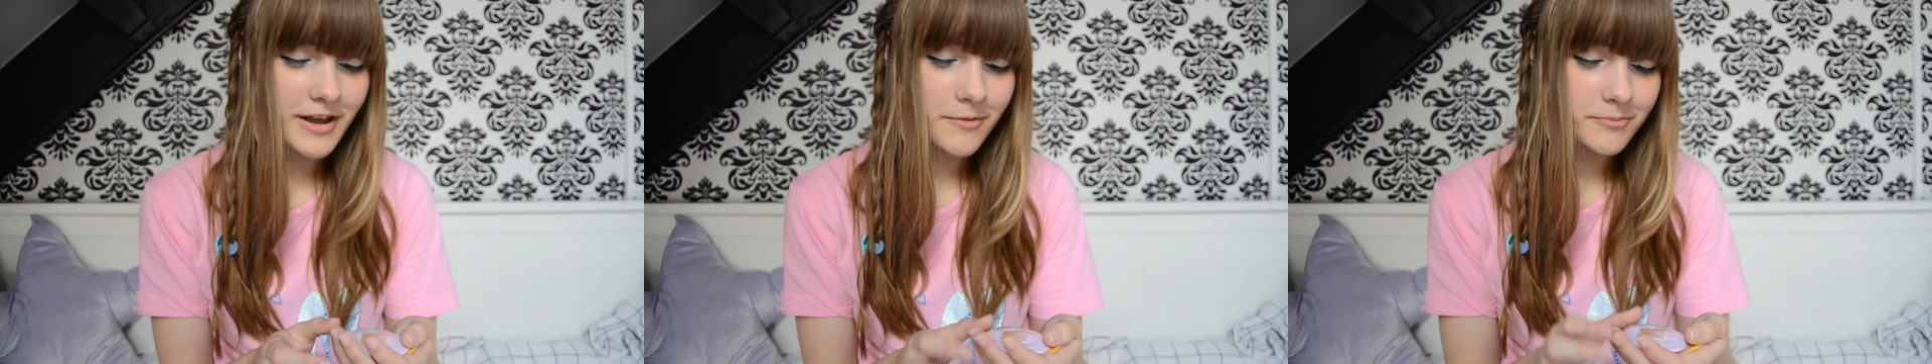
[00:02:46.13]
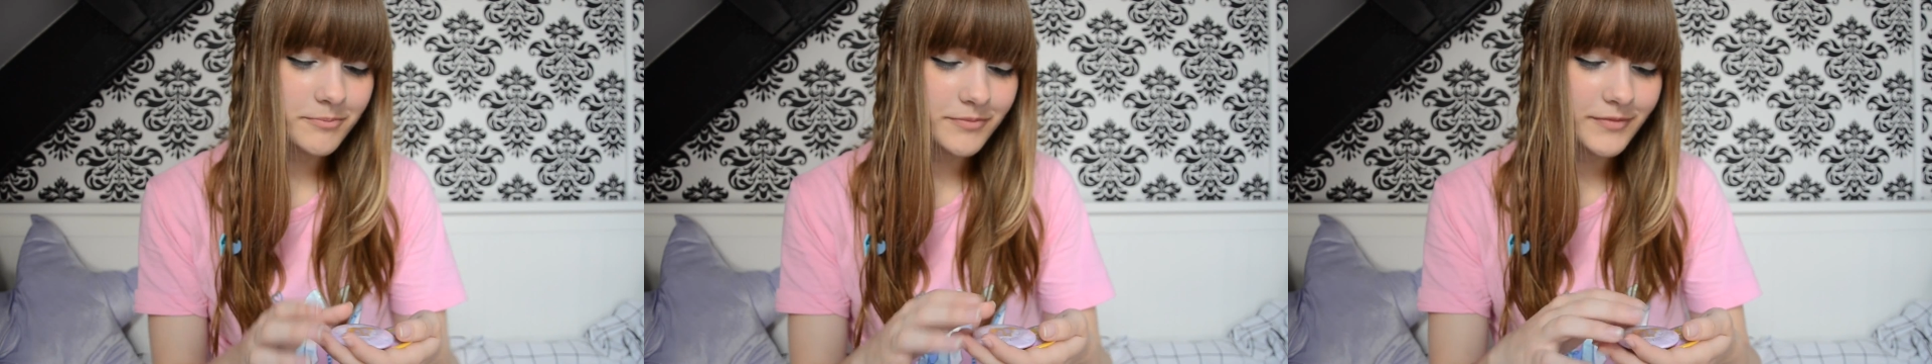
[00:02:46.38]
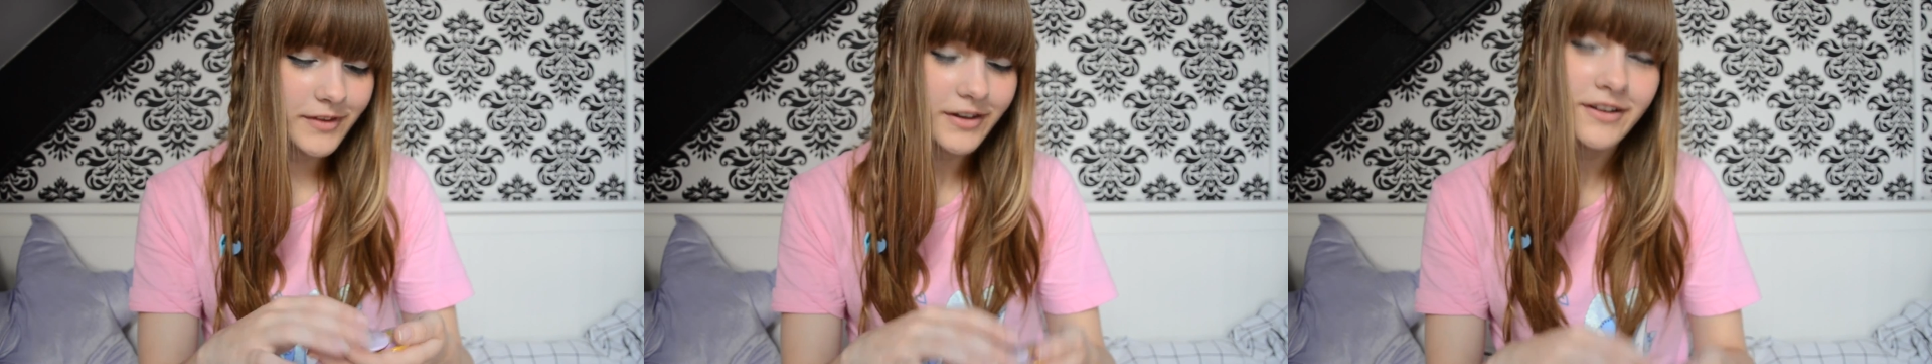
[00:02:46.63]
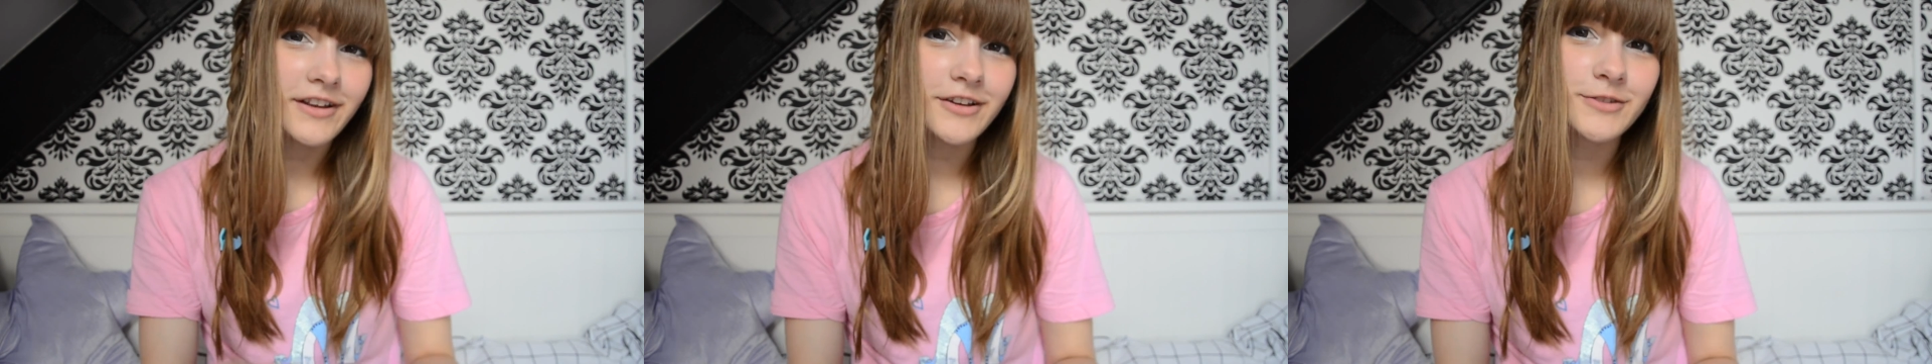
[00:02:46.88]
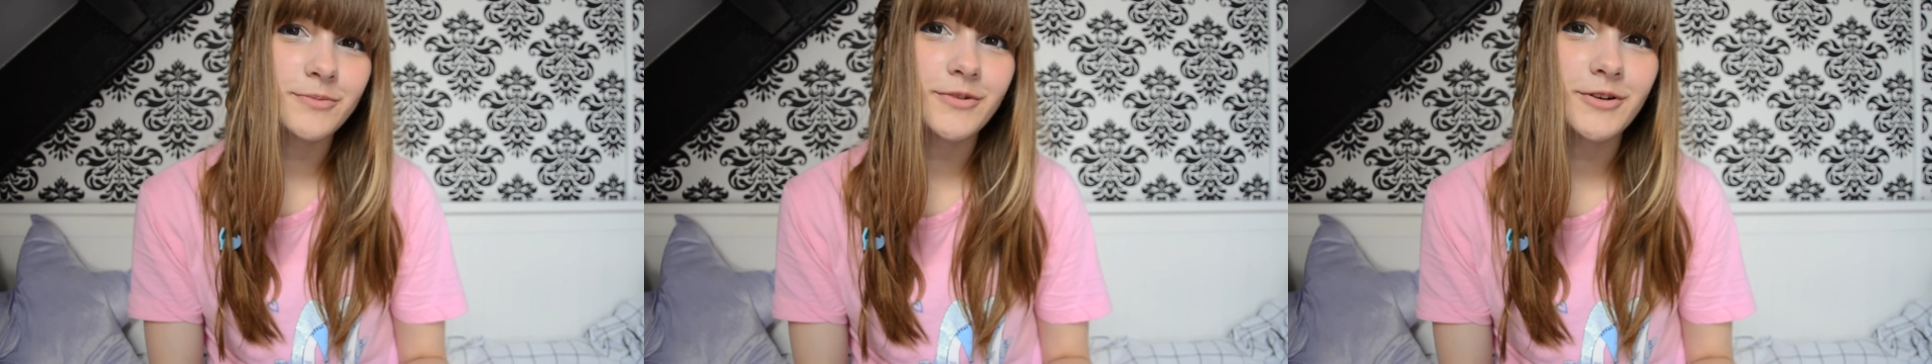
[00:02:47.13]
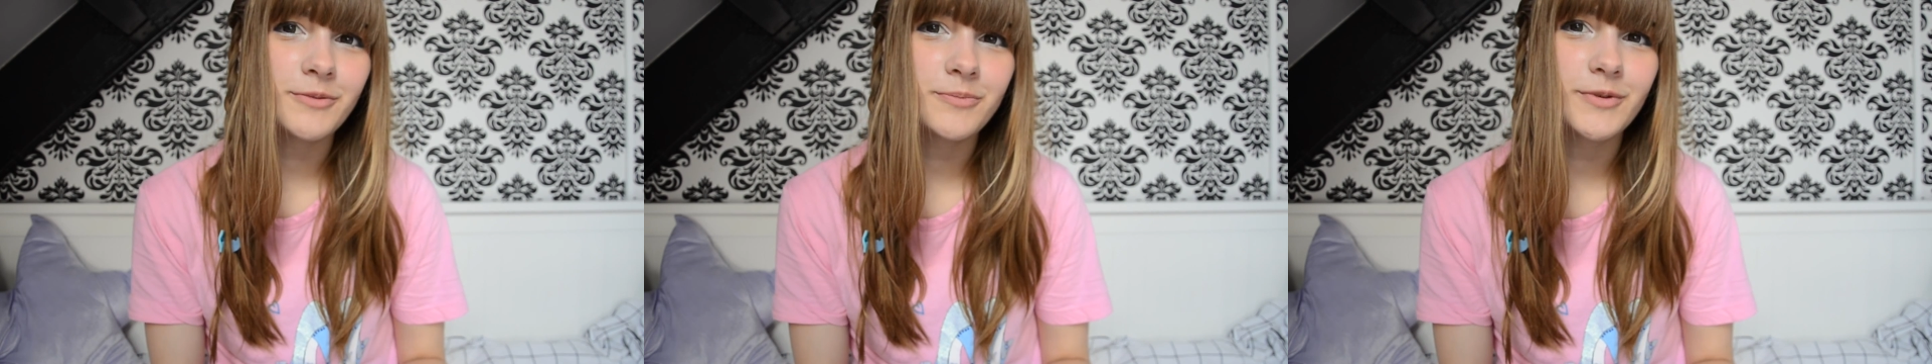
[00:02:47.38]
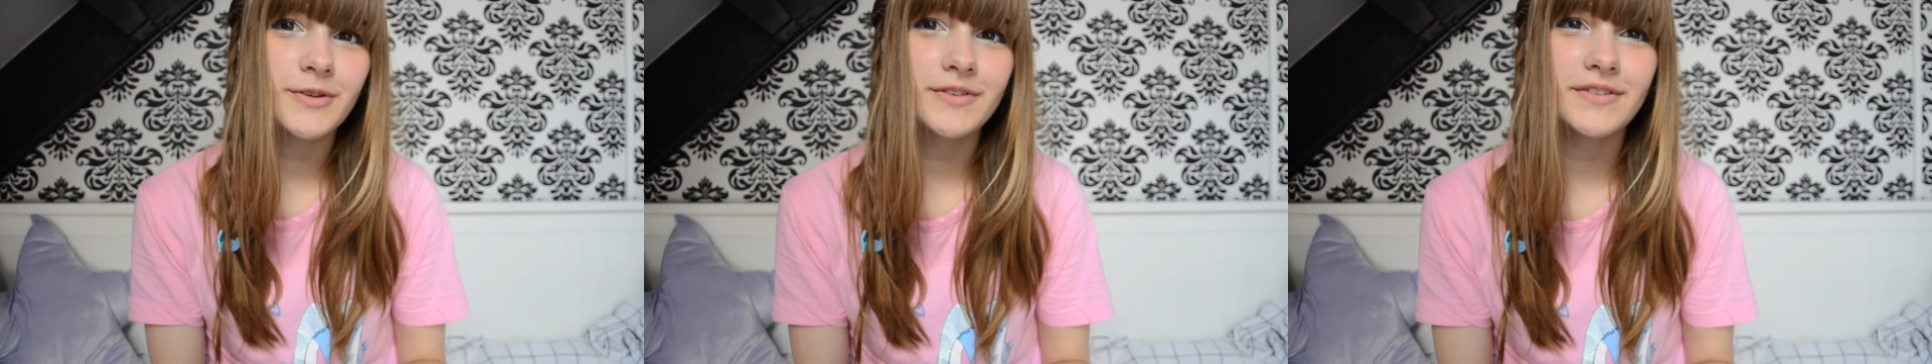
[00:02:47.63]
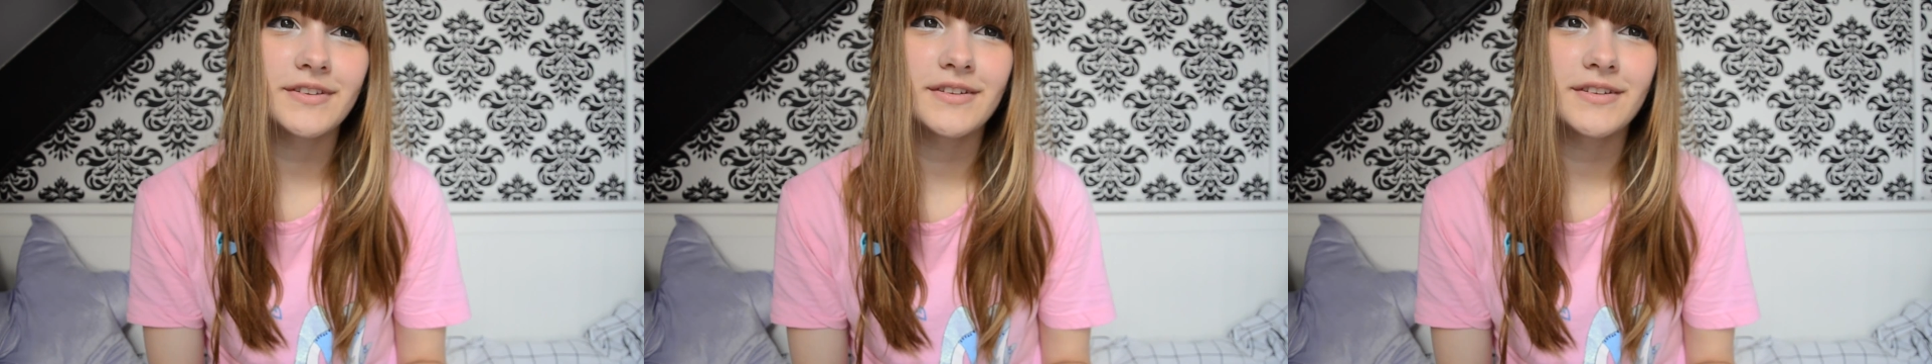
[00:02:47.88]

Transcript: I'm not an expert, but